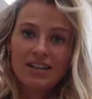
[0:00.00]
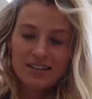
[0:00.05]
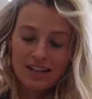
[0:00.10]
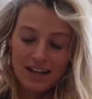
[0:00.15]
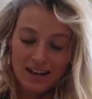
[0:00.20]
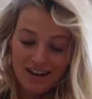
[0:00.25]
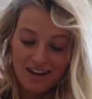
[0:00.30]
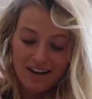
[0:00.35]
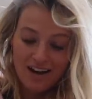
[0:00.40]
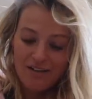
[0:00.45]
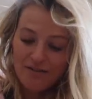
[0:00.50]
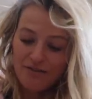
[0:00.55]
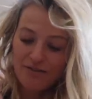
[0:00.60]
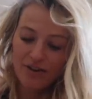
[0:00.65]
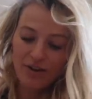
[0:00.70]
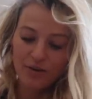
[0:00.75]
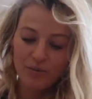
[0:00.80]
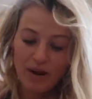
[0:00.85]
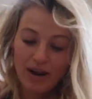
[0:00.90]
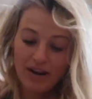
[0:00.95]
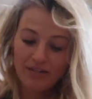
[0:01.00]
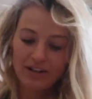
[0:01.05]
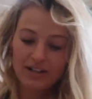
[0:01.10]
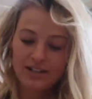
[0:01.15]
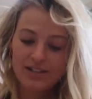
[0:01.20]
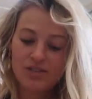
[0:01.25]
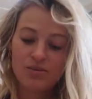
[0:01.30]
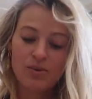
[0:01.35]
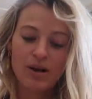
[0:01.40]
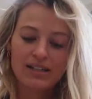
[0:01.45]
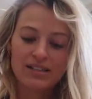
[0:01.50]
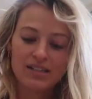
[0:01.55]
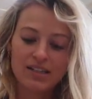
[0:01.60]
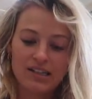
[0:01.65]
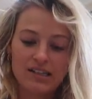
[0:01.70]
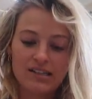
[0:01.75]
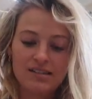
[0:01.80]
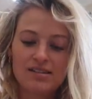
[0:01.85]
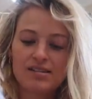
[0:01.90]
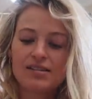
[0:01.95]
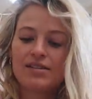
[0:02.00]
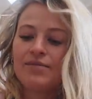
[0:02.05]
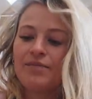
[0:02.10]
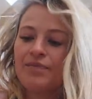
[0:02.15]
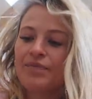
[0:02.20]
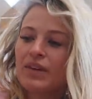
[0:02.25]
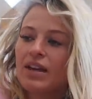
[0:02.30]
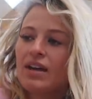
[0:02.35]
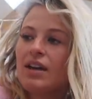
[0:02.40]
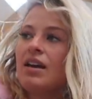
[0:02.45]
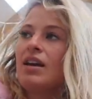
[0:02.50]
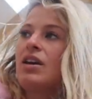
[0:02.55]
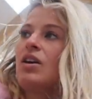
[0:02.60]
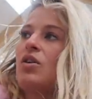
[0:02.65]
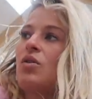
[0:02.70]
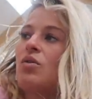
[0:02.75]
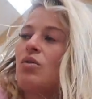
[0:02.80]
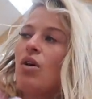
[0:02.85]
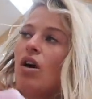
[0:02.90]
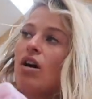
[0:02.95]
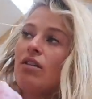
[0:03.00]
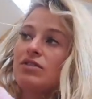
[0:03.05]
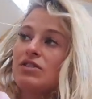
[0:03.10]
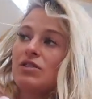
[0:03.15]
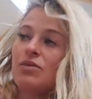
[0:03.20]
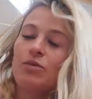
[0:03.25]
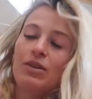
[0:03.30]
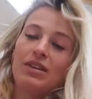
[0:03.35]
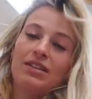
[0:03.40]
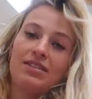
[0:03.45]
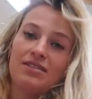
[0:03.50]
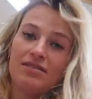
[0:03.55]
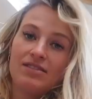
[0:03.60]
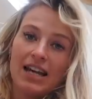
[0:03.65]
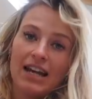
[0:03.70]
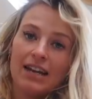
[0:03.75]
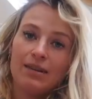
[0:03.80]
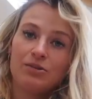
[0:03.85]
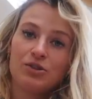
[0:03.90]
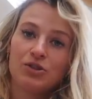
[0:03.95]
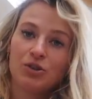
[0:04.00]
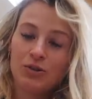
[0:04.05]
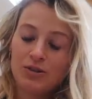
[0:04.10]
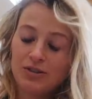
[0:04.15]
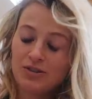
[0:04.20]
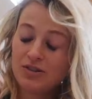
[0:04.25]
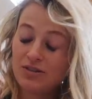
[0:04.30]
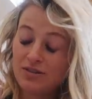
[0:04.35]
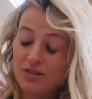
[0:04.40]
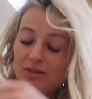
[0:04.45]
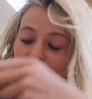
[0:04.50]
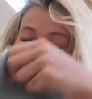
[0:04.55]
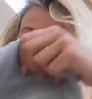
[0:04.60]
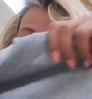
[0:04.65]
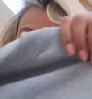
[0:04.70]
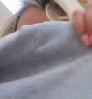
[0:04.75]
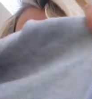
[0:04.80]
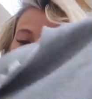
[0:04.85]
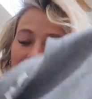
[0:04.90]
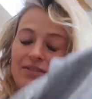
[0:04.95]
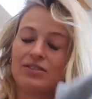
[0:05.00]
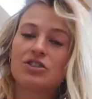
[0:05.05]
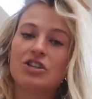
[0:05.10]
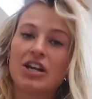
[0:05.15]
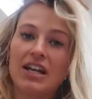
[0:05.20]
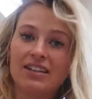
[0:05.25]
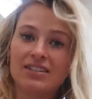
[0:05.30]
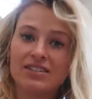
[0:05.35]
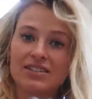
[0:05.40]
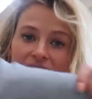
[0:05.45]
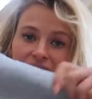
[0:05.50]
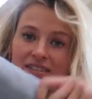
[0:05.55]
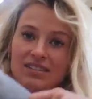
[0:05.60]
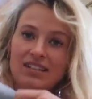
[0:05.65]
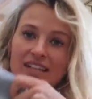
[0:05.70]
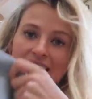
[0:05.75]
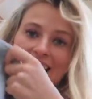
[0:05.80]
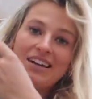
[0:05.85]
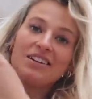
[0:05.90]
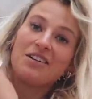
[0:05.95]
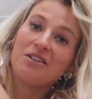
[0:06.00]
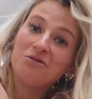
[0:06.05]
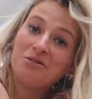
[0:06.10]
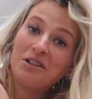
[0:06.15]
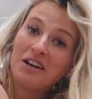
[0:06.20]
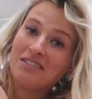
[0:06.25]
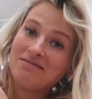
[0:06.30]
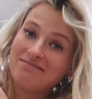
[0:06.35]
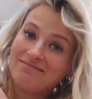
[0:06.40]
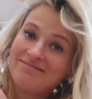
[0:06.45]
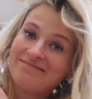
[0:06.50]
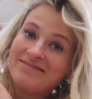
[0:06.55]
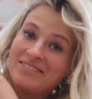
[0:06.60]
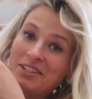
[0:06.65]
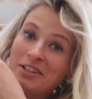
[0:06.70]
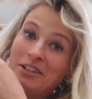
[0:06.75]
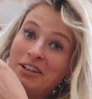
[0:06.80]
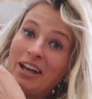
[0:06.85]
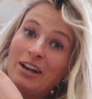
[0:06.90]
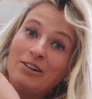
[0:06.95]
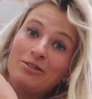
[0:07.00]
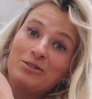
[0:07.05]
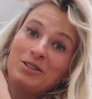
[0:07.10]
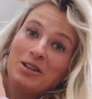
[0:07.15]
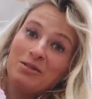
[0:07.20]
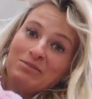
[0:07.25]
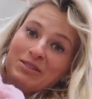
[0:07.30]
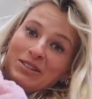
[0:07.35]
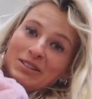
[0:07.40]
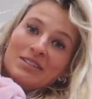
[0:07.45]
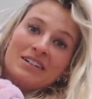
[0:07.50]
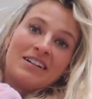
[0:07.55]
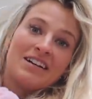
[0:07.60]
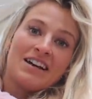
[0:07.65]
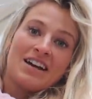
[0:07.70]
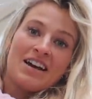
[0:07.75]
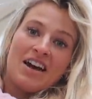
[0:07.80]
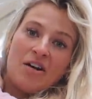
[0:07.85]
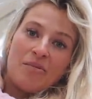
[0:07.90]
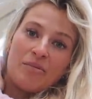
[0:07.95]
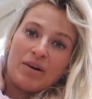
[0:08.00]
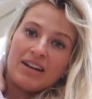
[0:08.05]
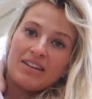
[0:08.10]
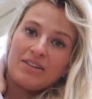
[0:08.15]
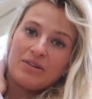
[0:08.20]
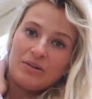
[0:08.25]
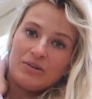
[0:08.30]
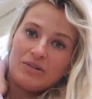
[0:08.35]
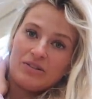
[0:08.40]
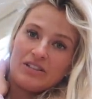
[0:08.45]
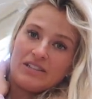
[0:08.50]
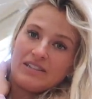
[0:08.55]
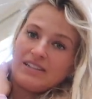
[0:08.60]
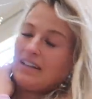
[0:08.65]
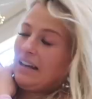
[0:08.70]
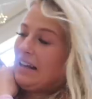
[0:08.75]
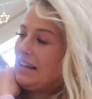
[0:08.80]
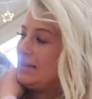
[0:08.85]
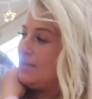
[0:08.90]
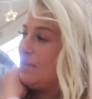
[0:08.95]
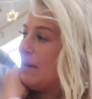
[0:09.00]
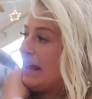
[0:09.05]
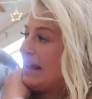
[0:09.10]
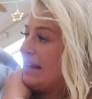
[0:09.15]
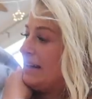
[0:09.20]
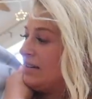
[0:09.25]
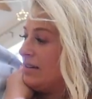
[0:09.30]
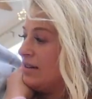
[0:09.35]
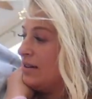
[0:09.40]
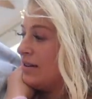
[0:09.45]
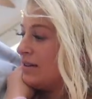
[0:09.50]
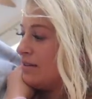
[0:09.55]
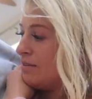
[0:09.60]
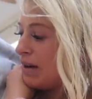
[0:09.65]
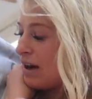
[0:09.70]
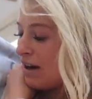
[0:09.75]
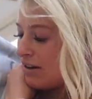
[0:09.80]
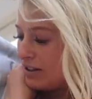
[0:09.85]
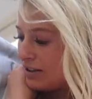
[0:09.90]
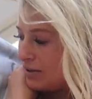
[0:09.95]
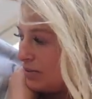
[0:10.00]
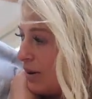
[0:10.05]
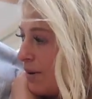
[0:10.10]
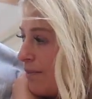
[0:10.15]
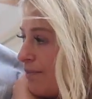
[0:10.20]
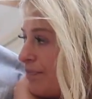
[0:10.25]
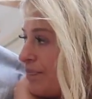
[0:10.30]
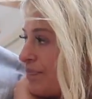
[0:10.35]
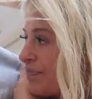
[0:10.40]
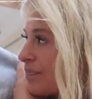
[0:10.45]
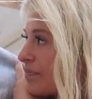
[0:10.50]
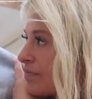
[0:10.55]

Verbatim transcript: because I love wearing sweaters. Often with denim shorts, soon that's going to have to change because it's going to get colder. It's going to get autumn. but I thought it was just a nice plain Paris one.